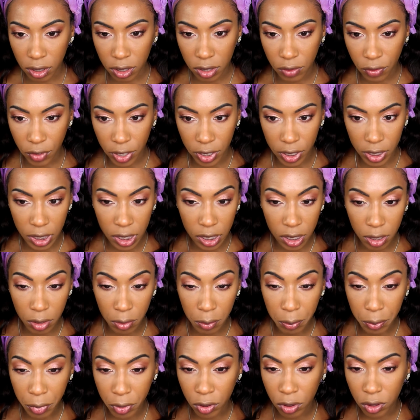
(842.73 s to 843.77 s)
It's very
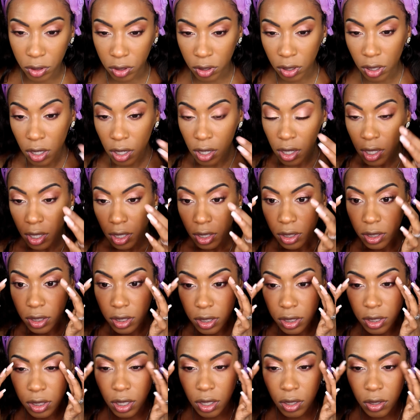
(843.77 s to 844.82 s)
simple,
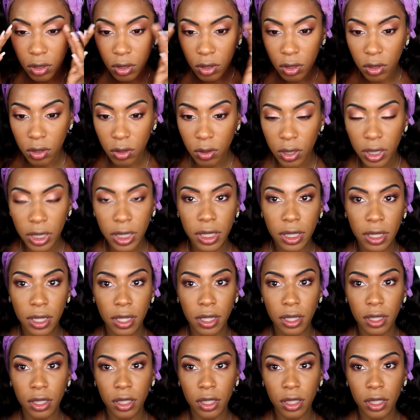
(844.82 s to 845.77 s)
subtle, yet